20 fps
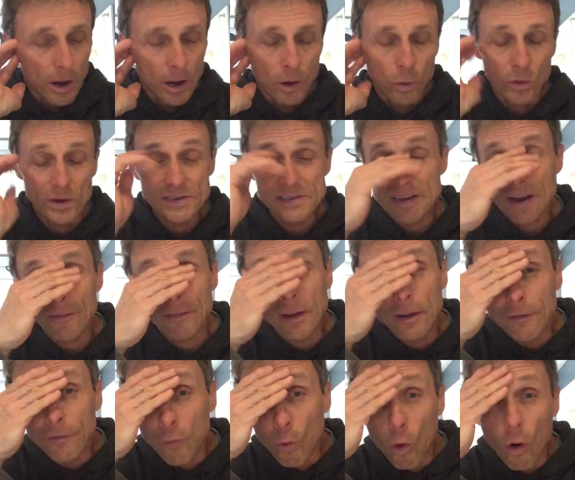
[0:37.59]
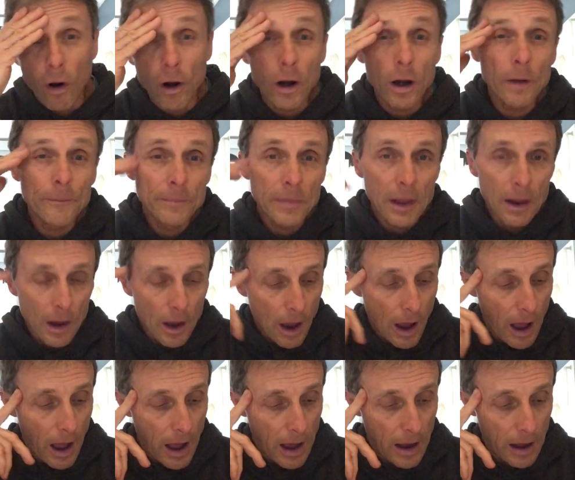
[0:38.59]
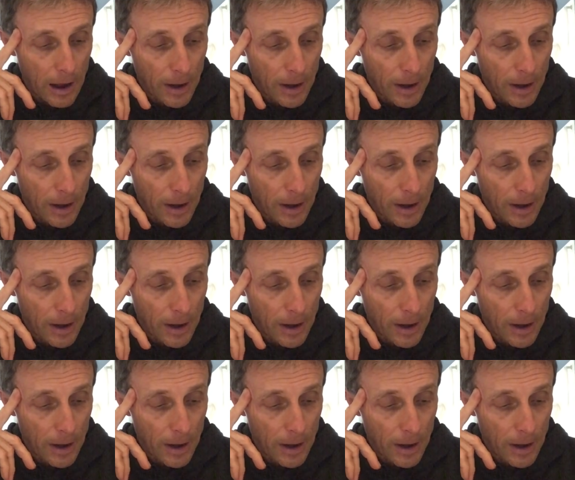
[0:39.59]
174, a